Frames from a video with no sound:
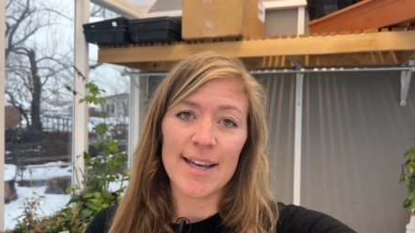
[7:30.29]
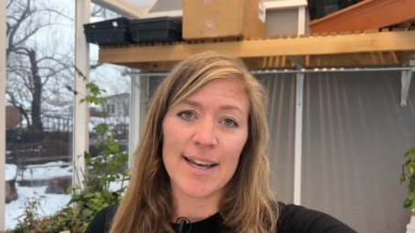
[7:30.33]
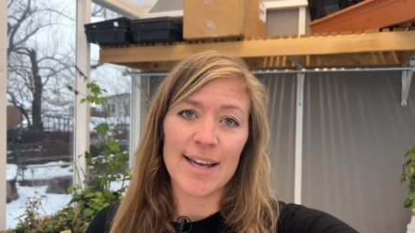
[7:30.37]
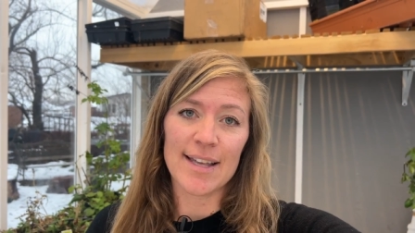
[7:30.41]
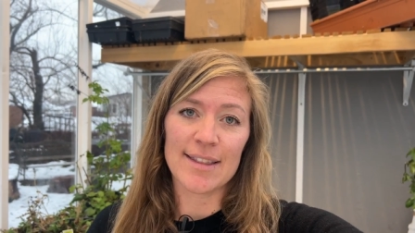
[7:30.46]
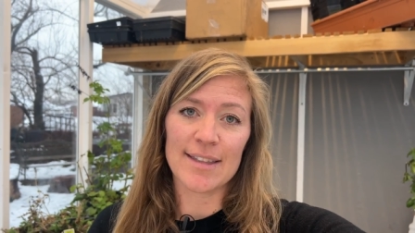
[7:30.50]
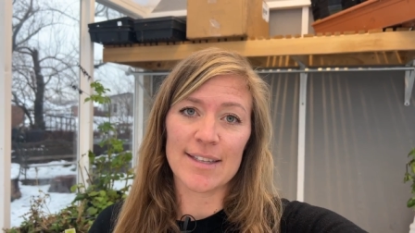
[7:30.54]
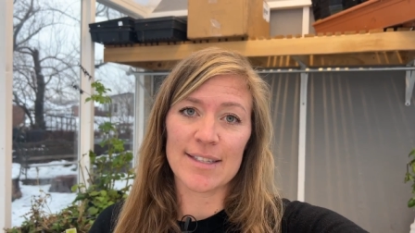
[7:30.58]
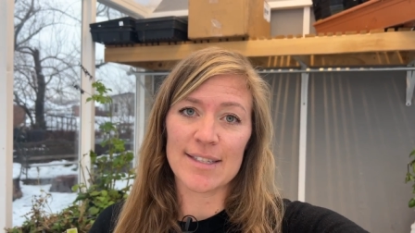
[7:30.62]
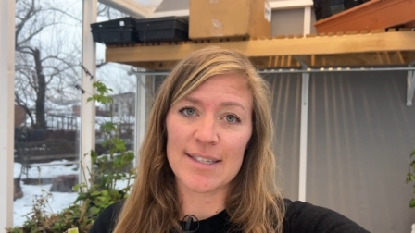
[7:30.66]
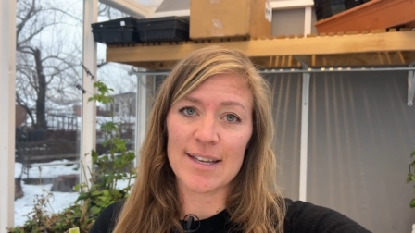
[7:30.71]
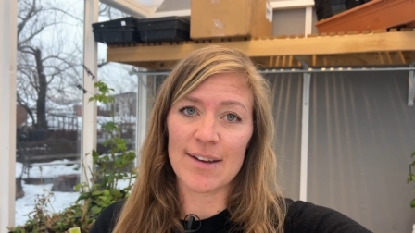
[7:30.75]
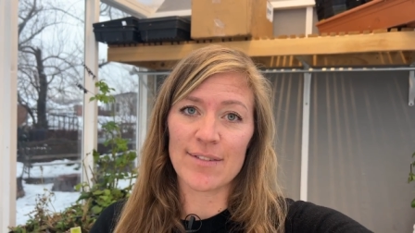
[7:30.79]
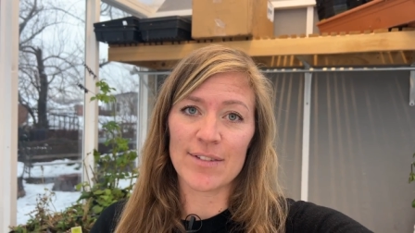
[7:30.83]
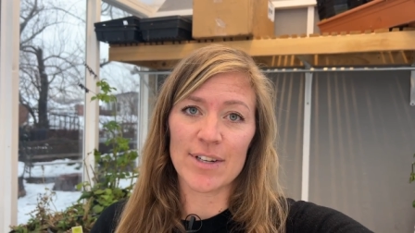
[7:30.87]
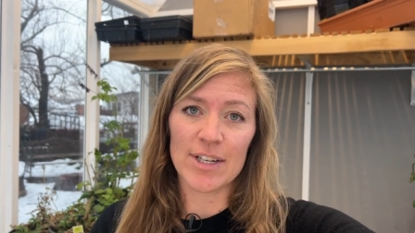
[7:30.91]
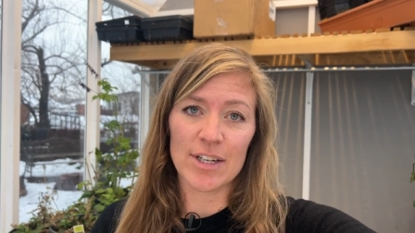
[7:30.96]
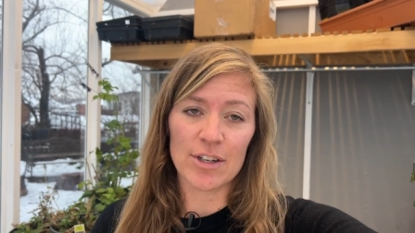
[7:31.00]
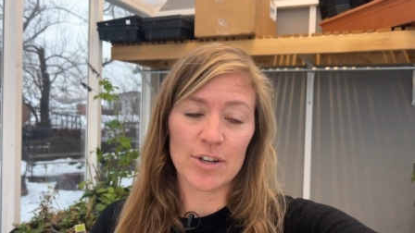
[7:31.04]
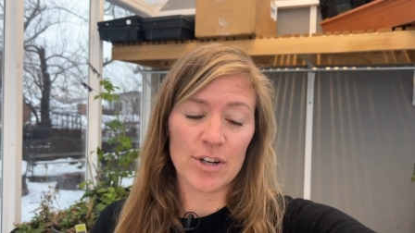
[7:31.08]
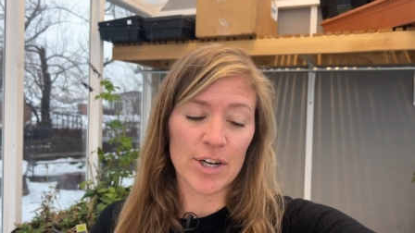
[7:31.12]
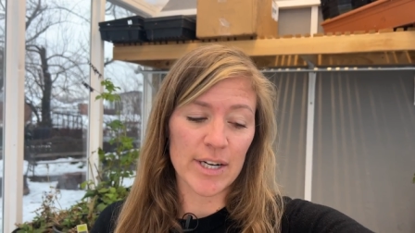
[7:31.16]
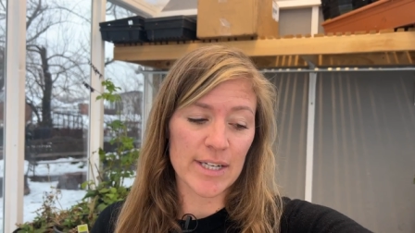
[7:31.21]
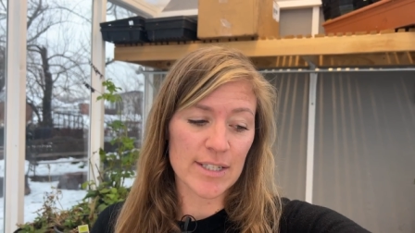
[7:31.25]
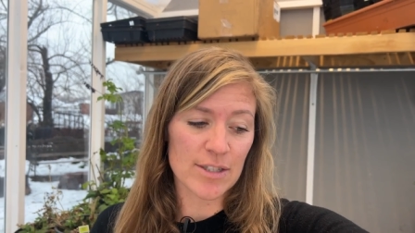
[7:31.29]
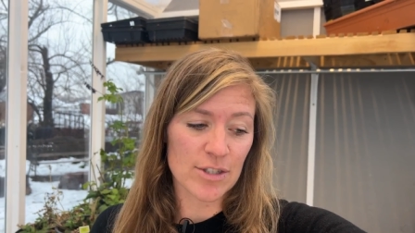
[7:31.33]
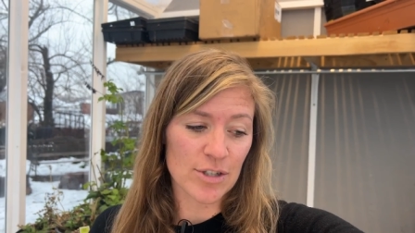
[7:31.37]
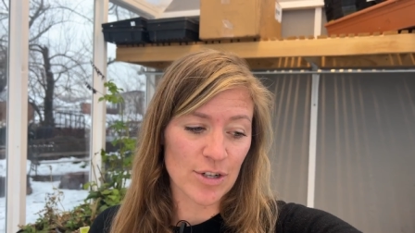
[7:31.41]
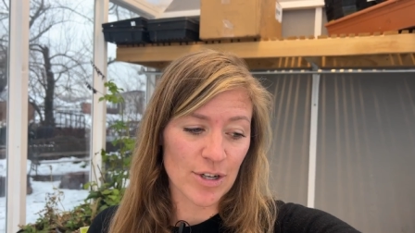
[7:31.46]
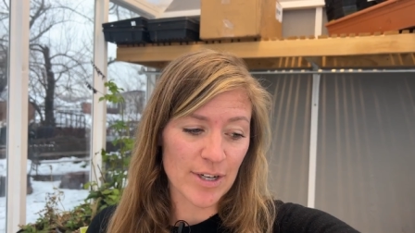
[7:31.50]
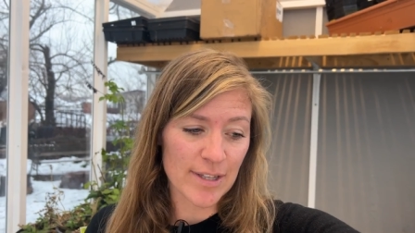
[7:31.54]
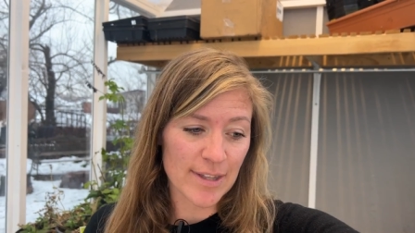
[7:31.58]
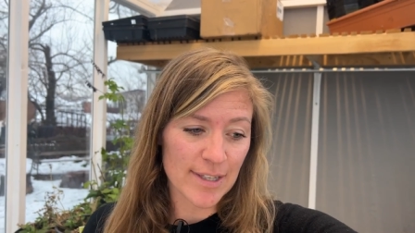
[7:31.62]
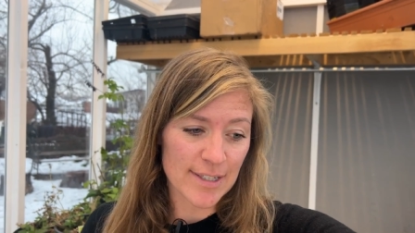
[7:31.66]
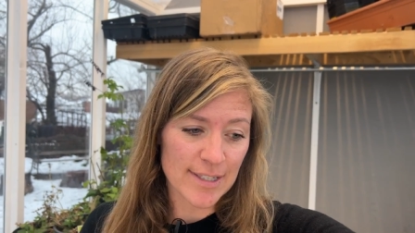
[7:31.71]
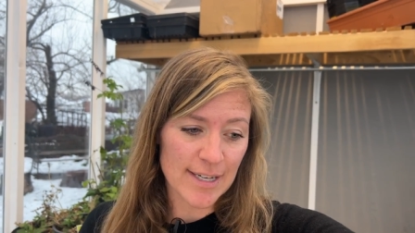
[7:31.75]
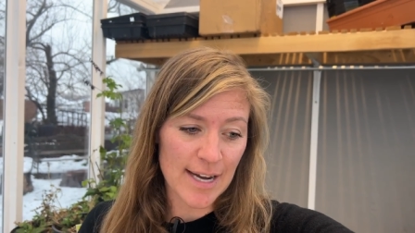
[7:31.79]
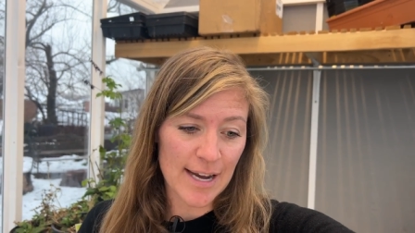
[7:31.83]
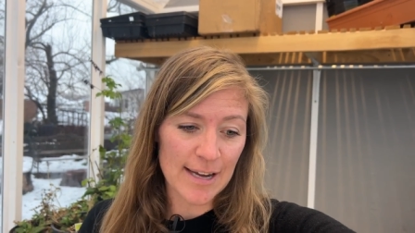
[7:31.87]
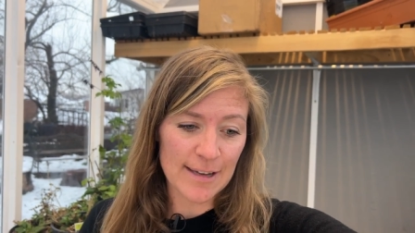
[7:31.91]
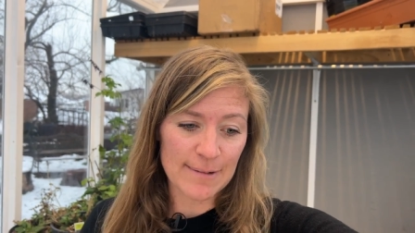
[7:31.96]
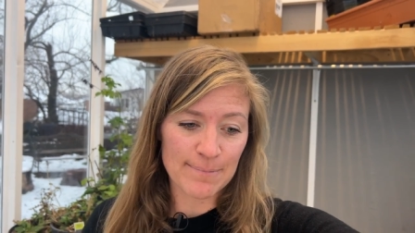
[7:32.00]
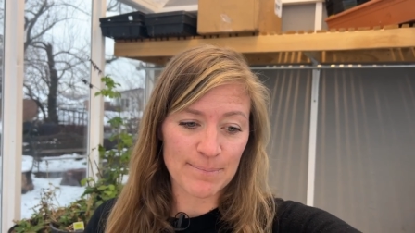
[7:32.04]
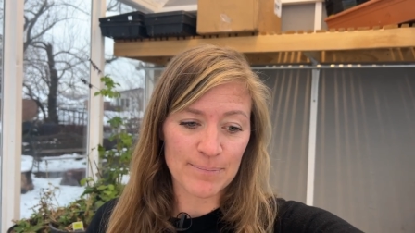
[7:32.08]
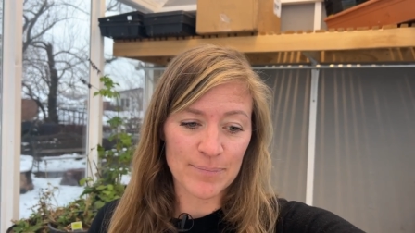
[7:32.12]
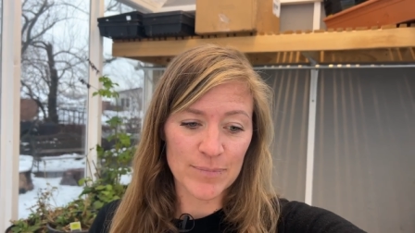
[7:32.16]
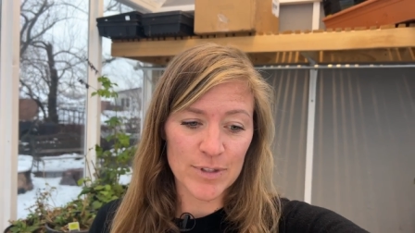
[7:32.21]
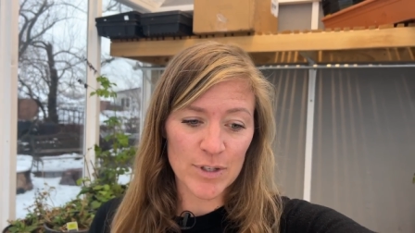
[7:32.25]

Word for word: and the 70 degrees during the day.